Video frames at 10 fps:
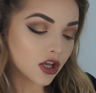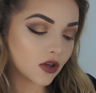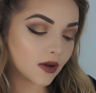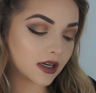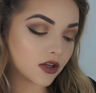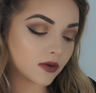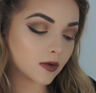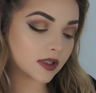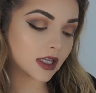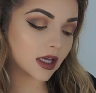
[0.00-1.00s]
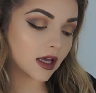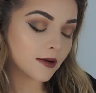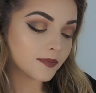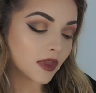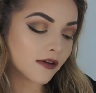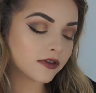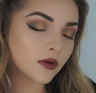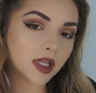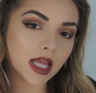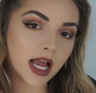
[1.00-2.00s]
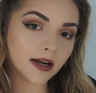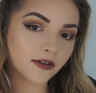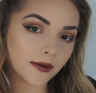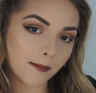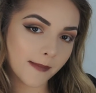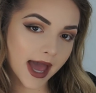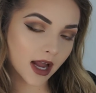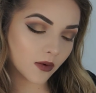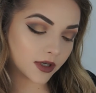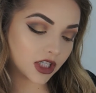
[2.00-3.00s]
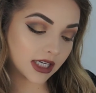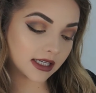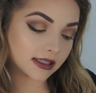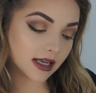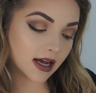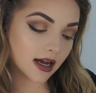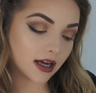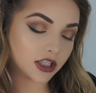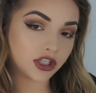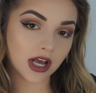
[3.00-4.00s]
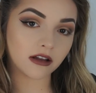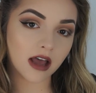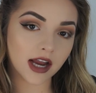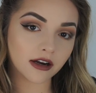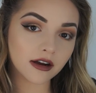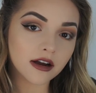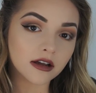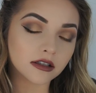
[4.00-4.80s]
you could use the fluid line from MAC, which is a gel liner.